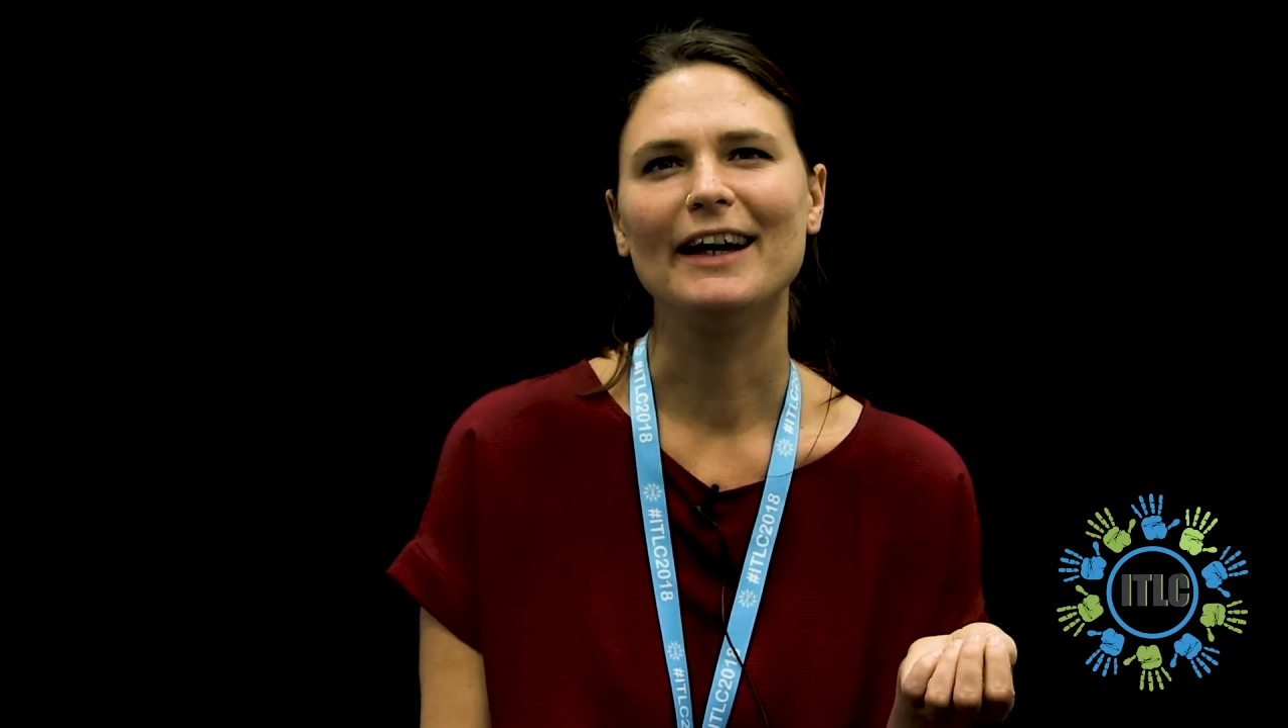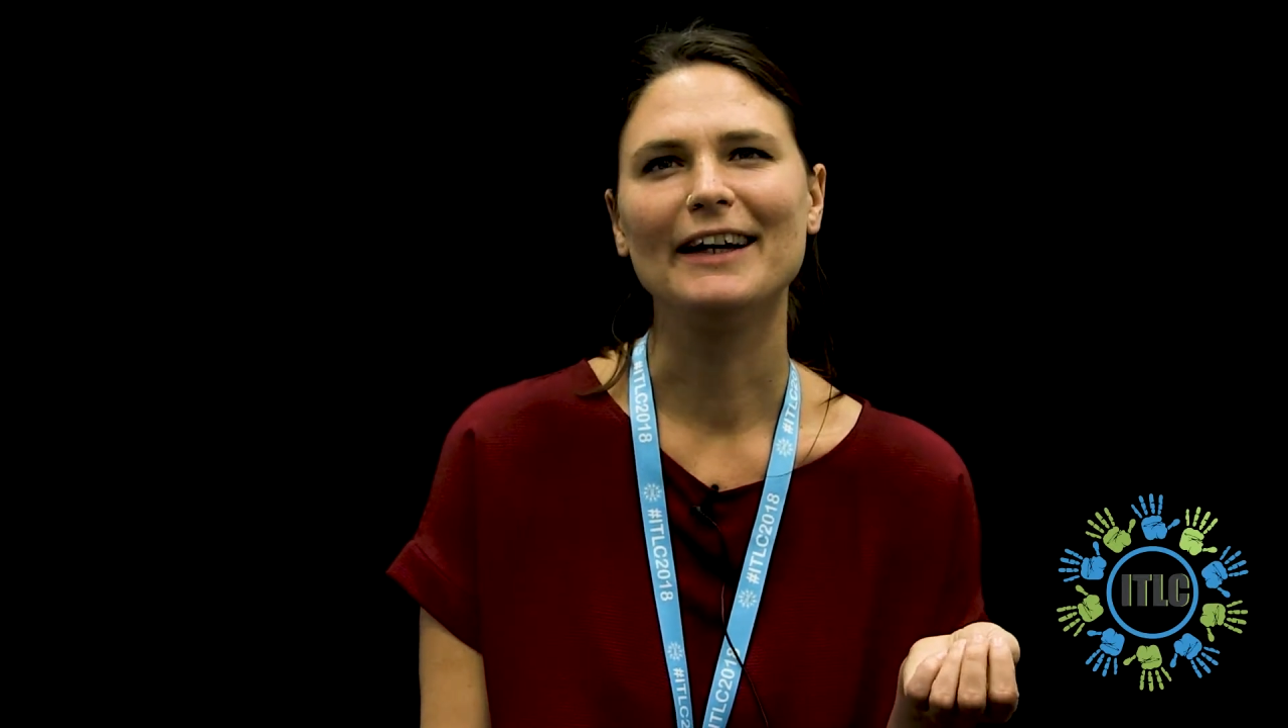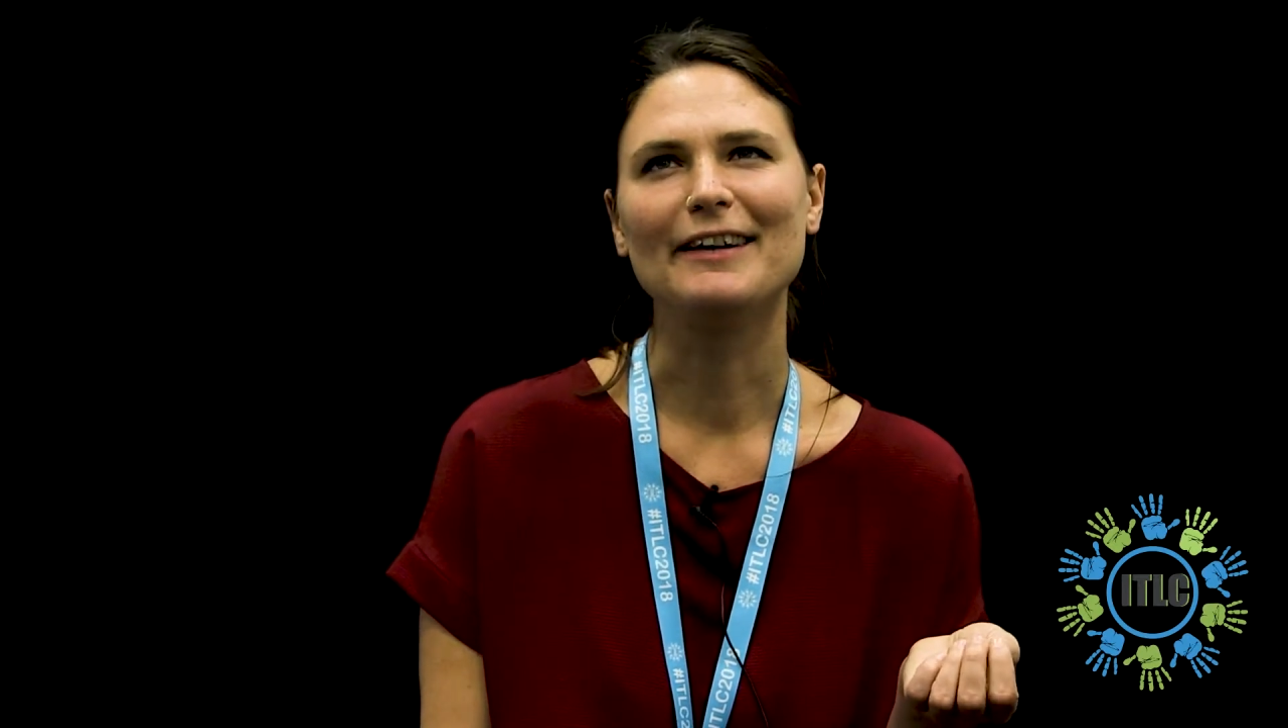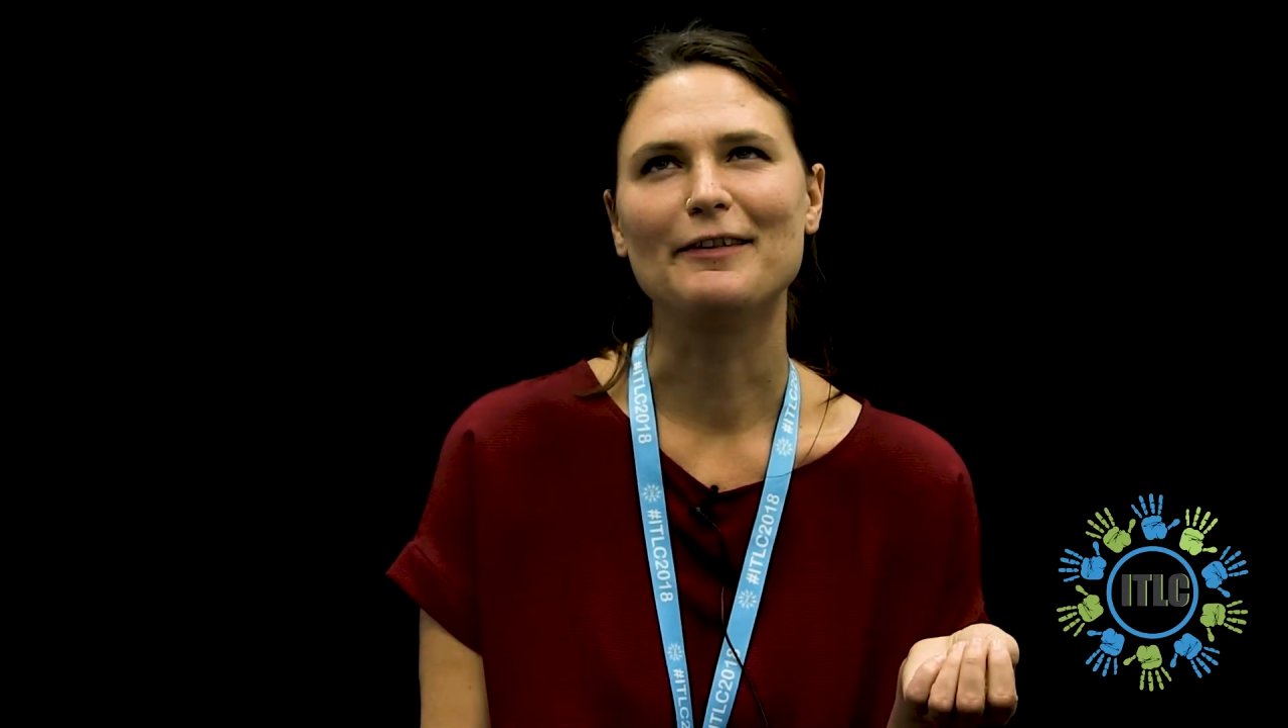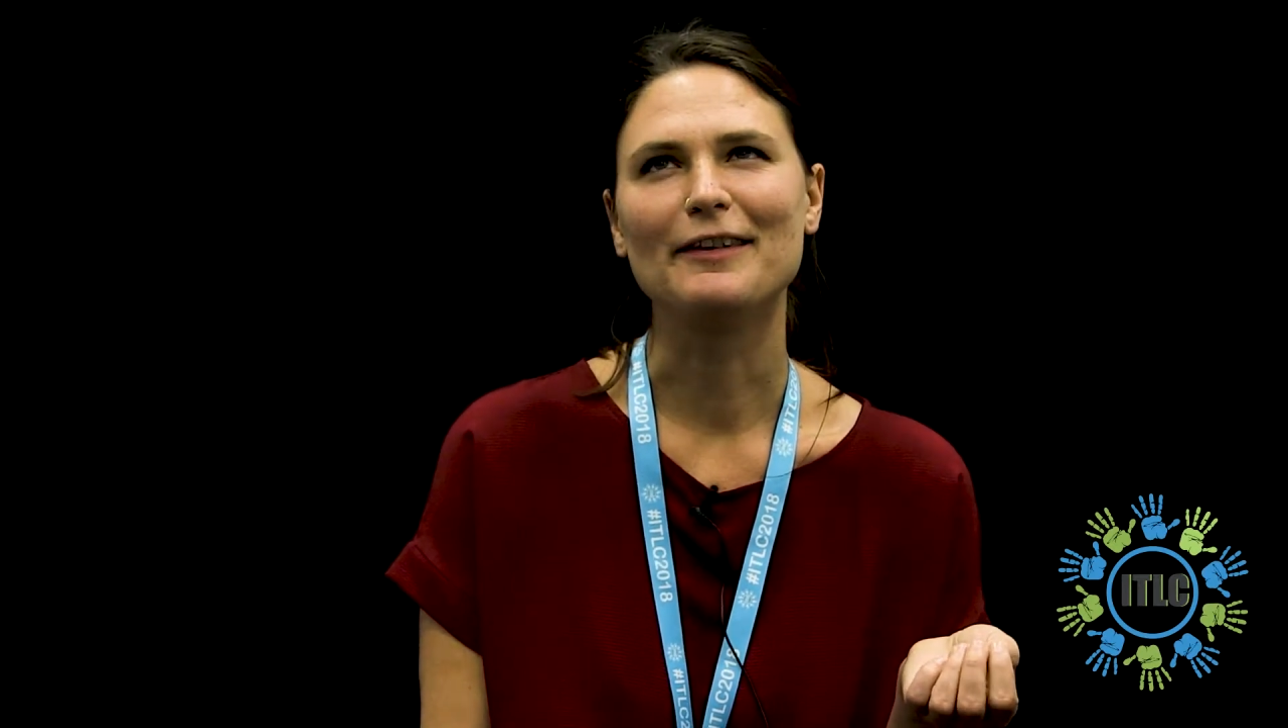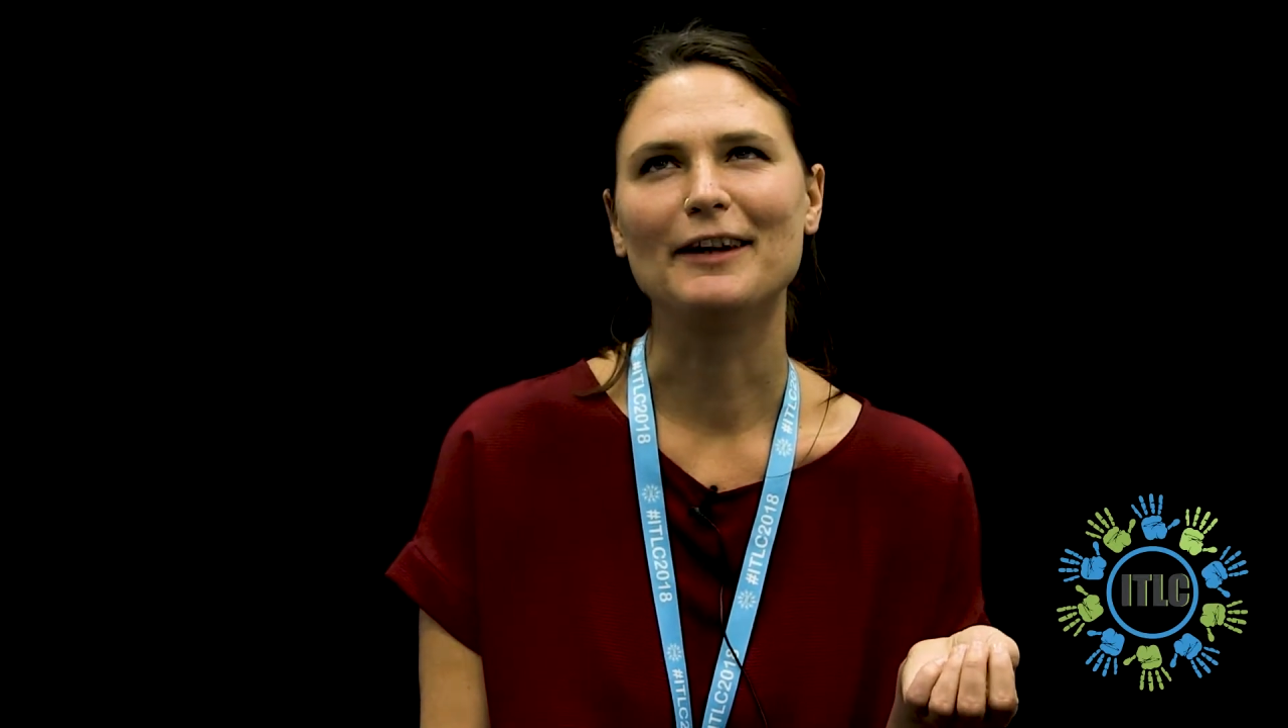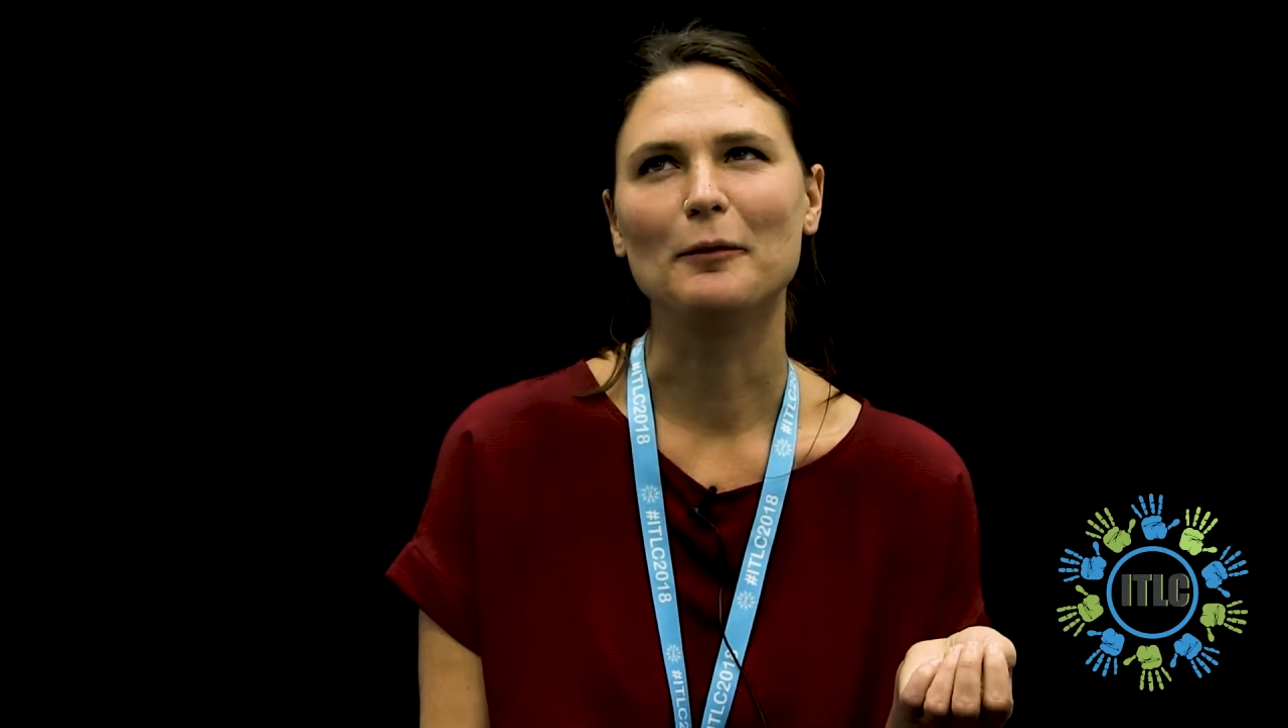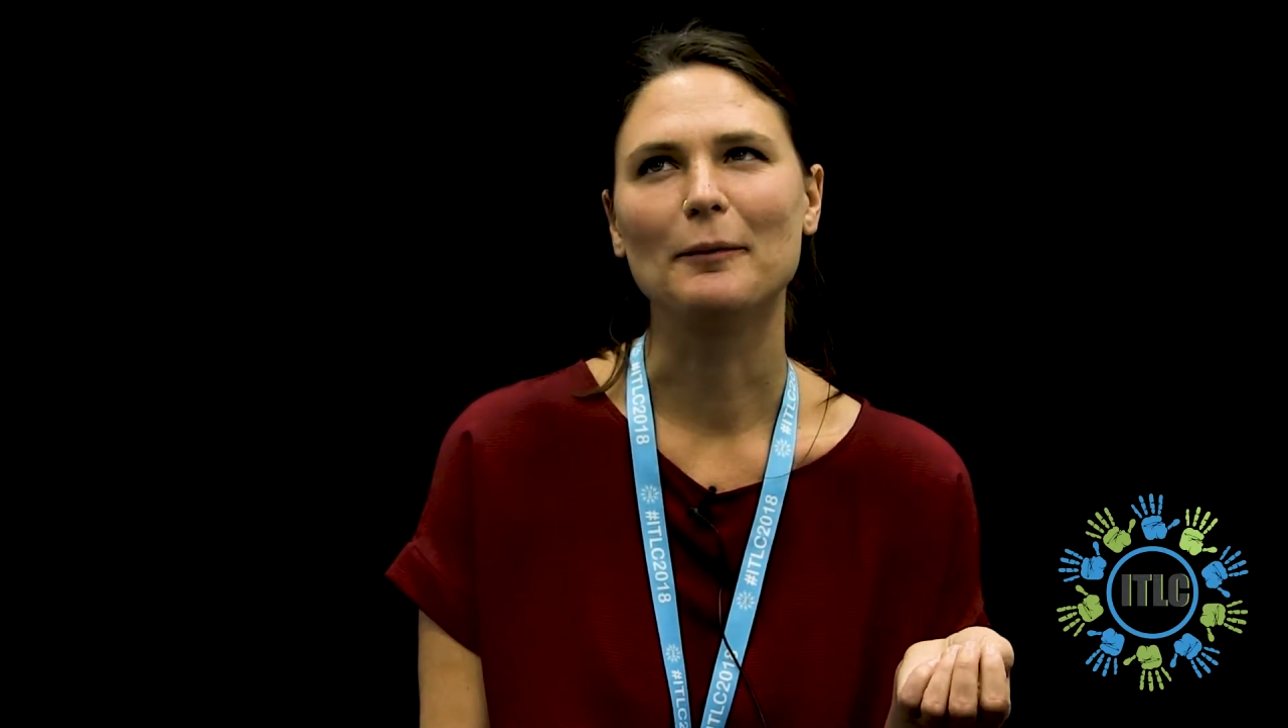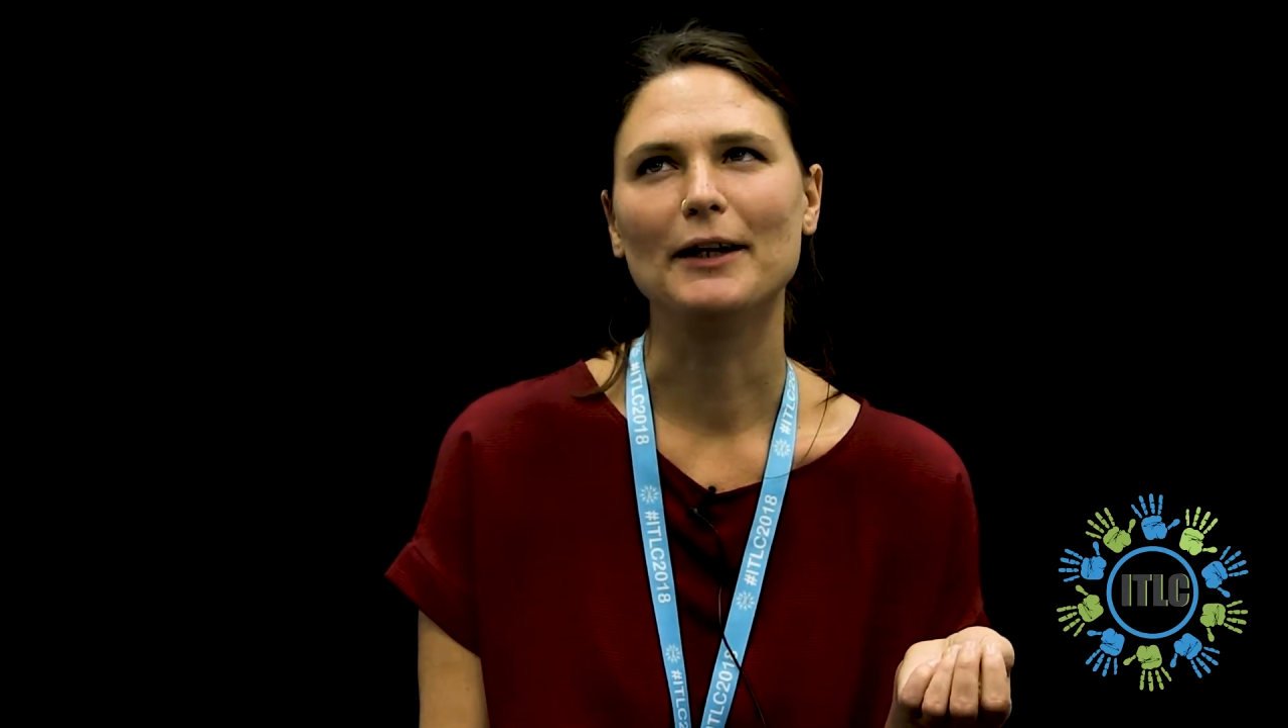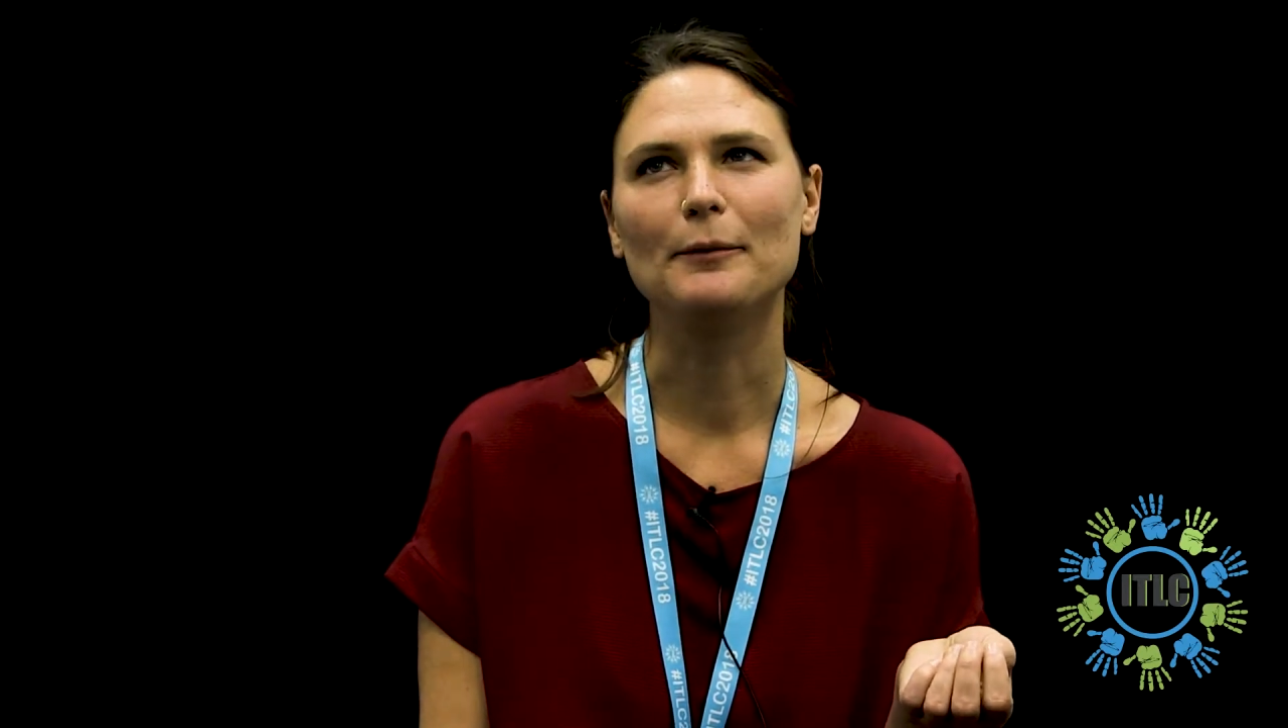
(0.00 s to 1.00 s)
It's
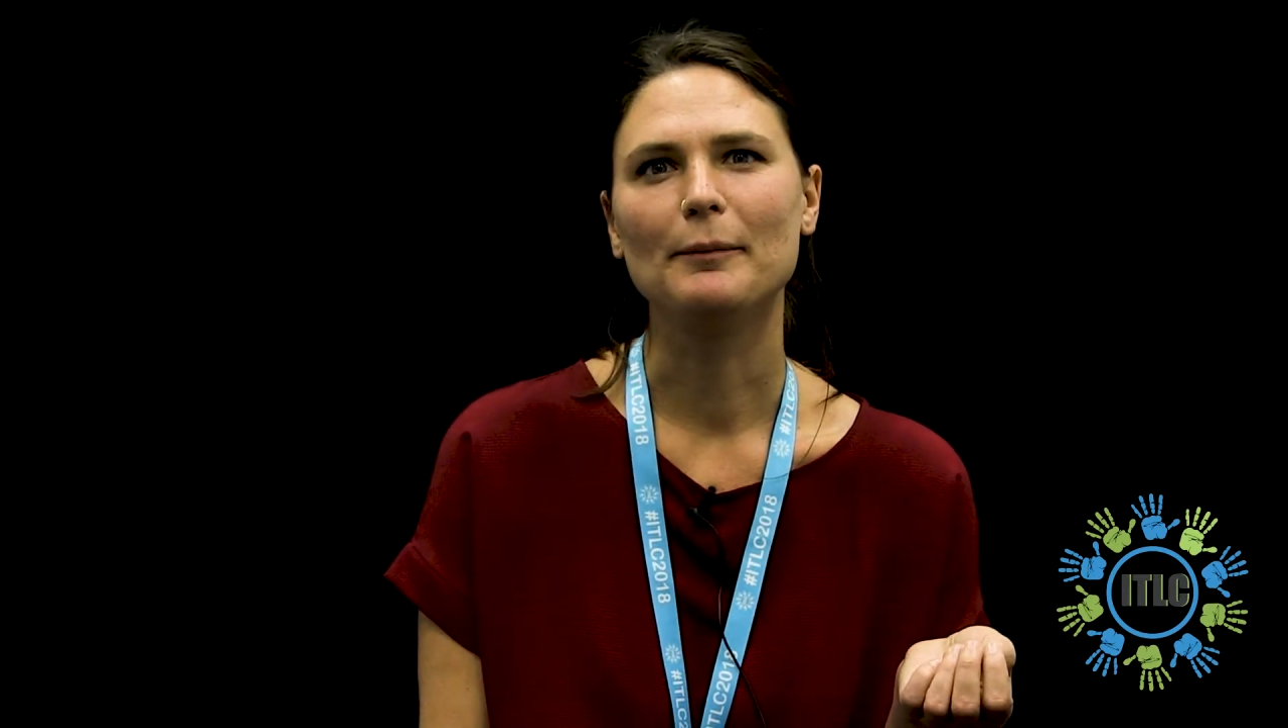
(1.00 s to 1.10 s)
made